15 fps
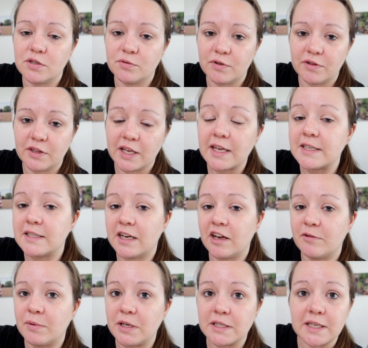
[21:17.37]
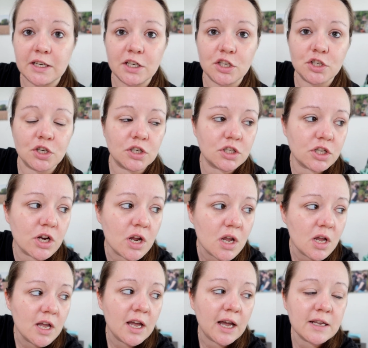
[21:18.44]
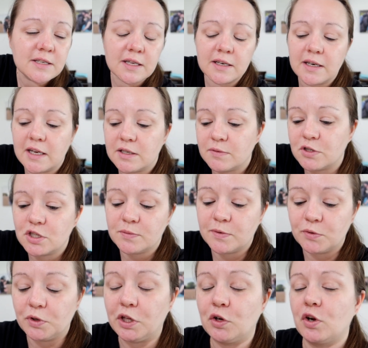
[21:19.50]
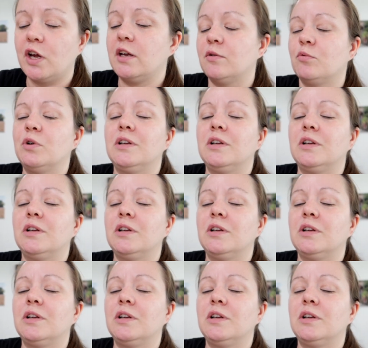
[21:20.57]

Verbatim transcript: So we, the kids and I have been attending church on Sundays, which has been really great.